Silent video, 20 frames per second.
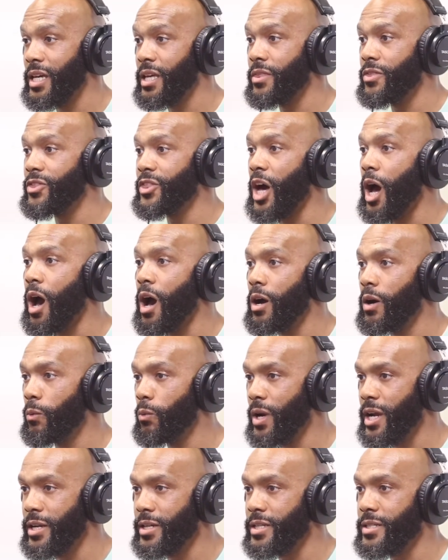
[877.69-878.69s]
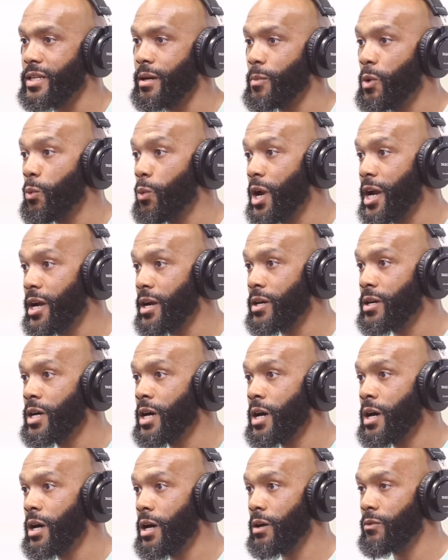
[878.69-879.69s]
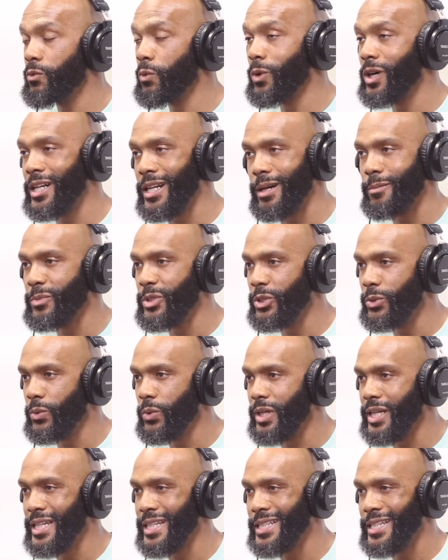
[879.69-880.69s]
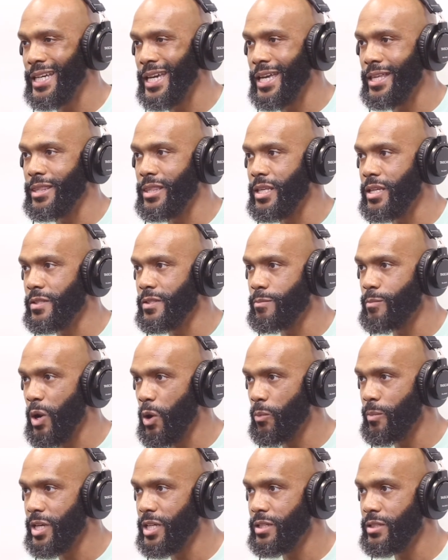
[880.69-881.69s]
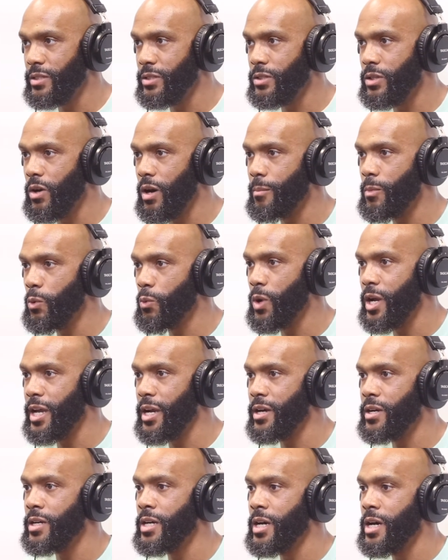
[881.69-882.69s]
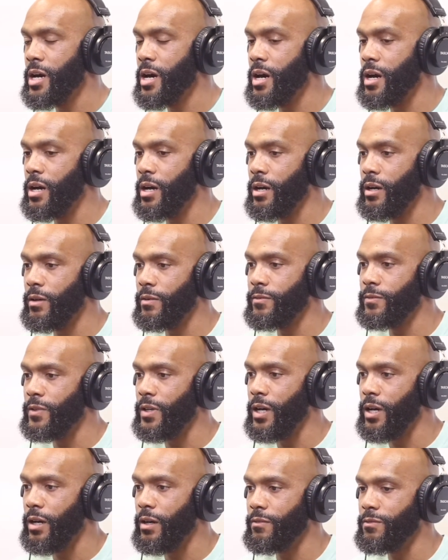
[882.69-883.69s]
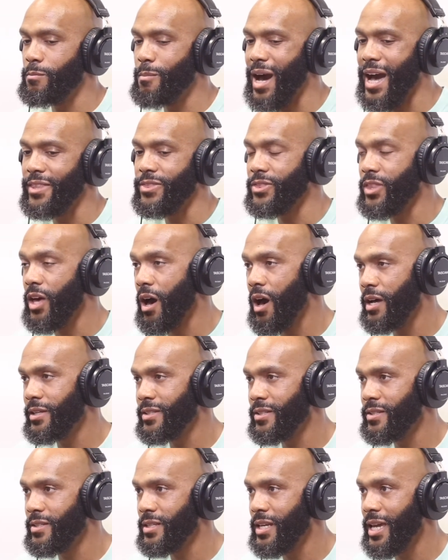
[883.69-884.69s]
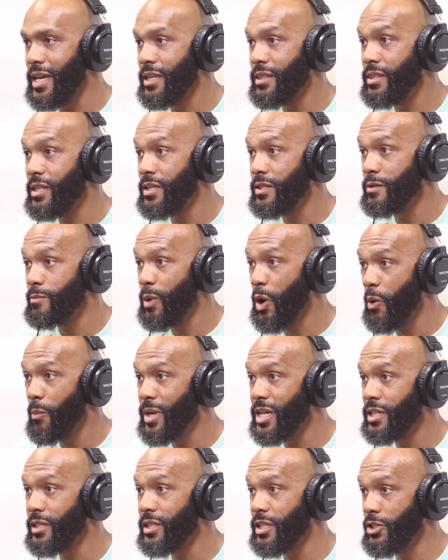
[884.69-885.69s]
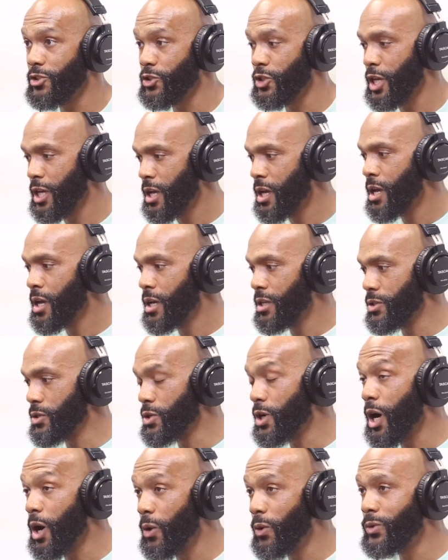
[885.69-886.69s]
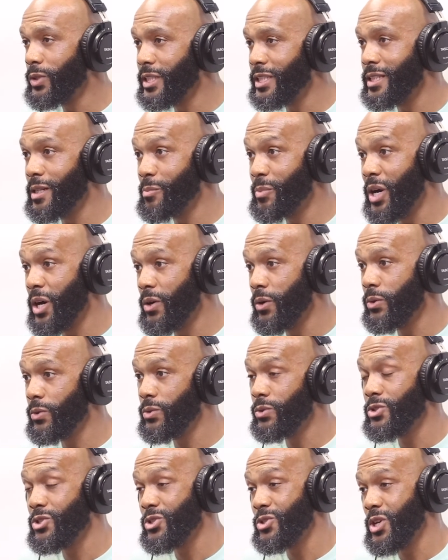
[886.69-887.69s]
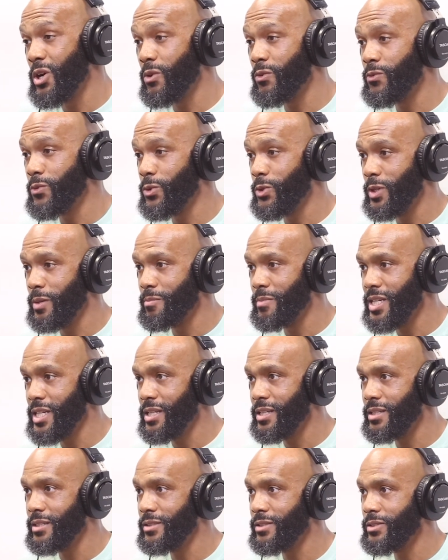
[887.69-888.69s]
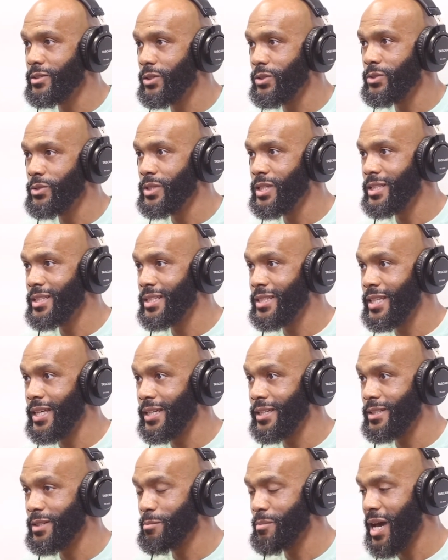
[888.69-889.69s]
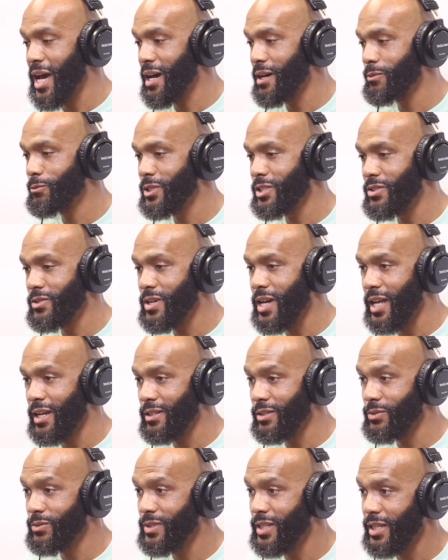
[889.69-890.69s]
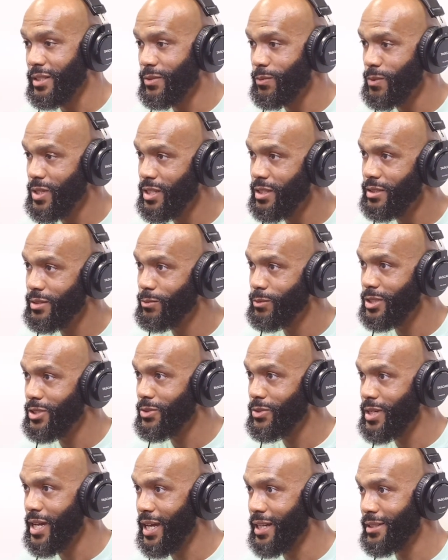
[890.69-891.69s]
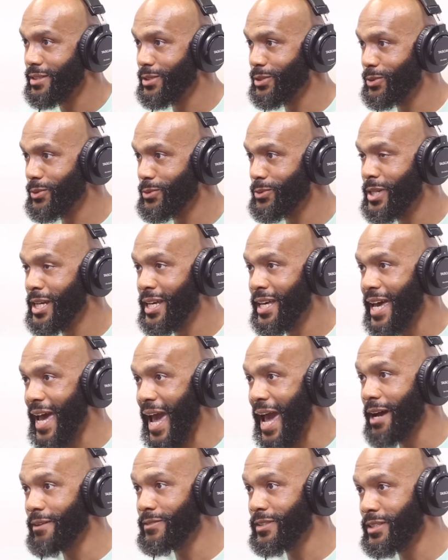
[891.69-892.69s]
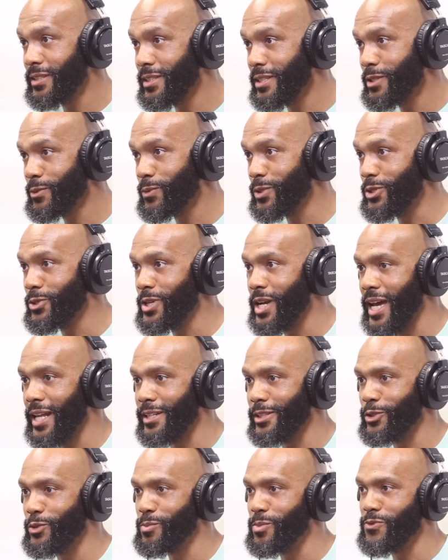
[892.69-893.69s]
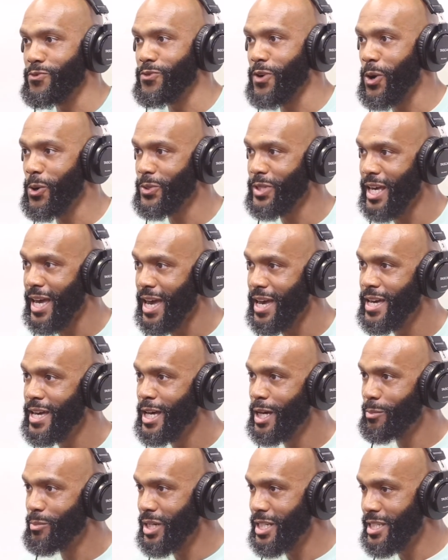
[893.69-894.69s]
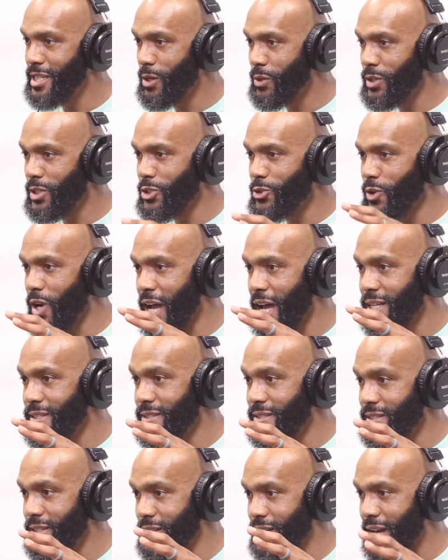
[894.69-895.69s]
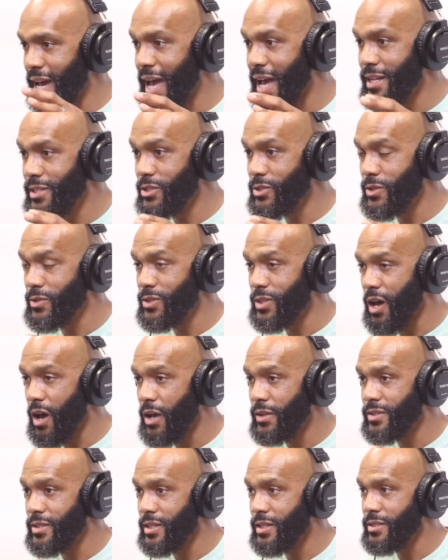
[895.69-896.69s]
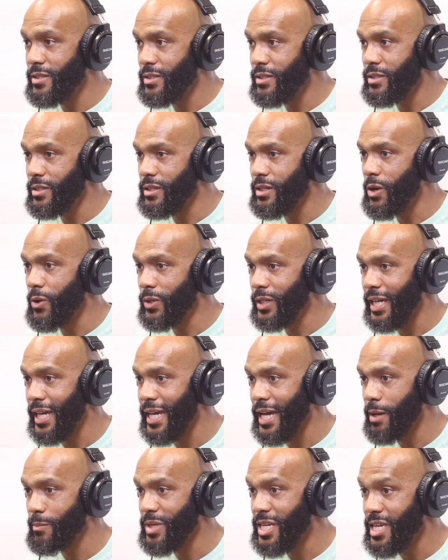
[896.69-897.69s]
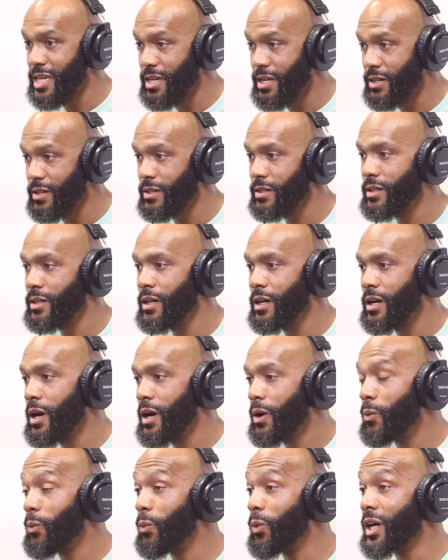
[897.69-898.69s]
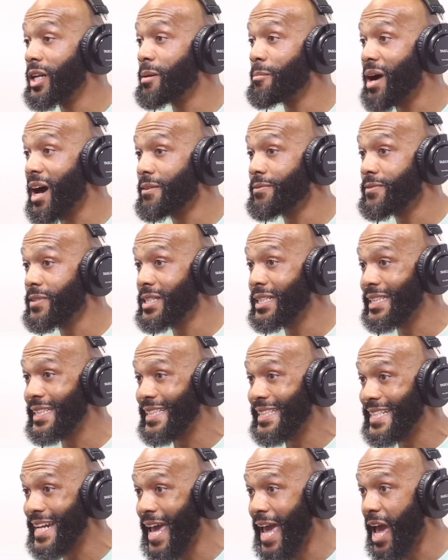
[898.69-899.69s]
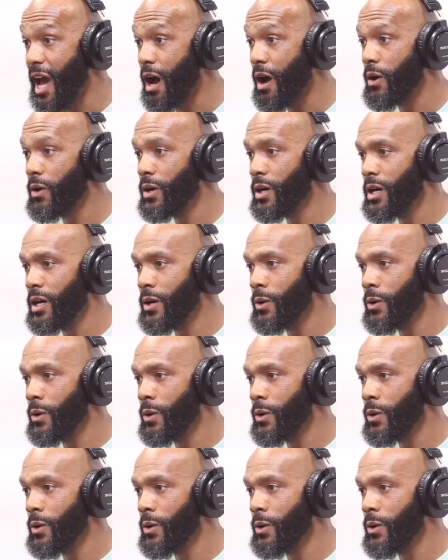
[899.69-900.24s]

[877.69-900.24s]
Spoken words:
And thought awareness. I'm aware of what I'm doing in this moment. You know, I'm aware of my thoughts in this moment. Because you're holding a pose, you know, for a minute. You know, you get to thinking about what you got to do next week, what you got to do after this, what you got to do before that. But yoga tries to guide your thoughts into, okay, I'm here. What am I feeling now?